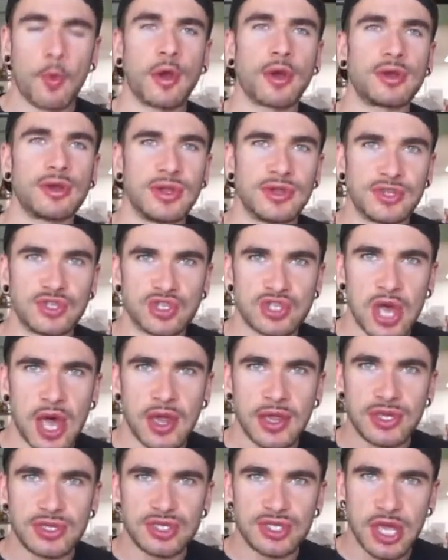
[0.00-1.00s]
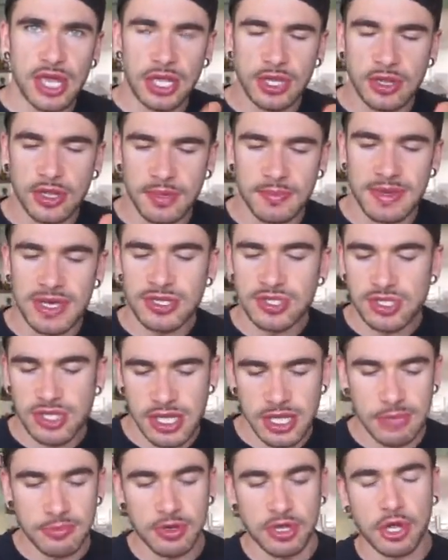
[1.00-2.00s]
working on the solids, like the meats, and
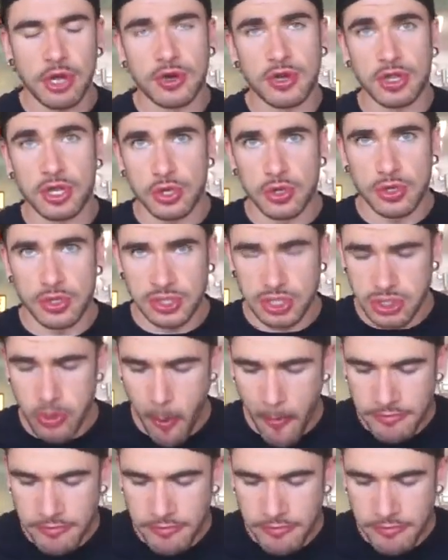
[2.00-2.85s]
then I'm gonna go to the noodles.